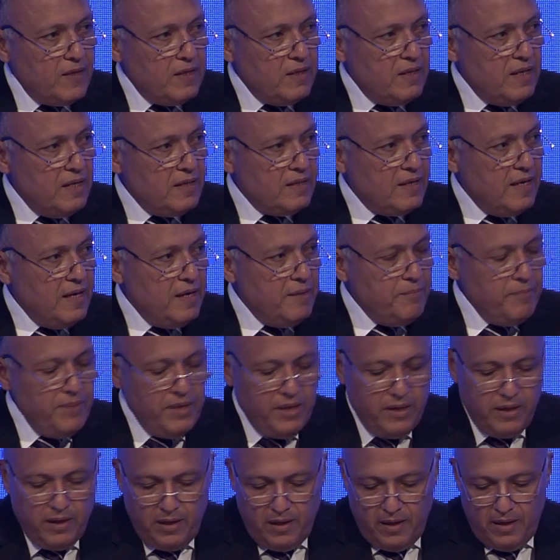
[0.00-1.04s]
that
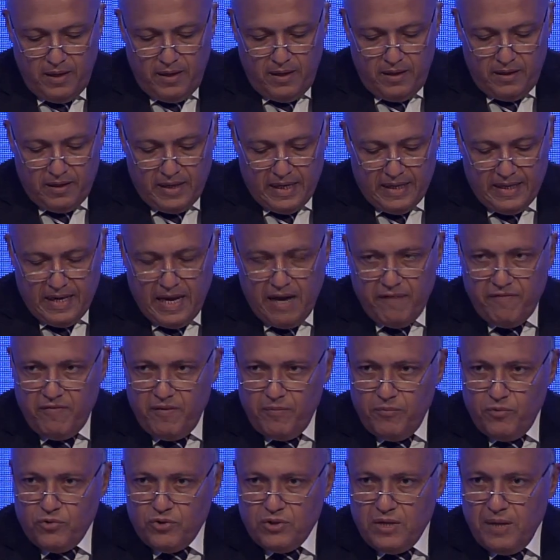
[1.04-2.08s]
can have the
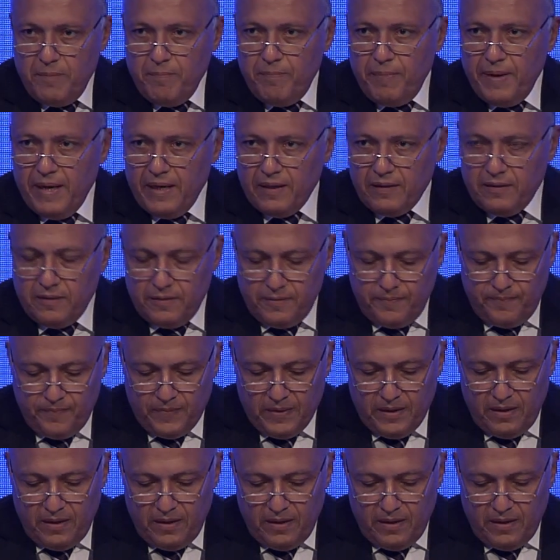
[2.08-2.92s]
most impact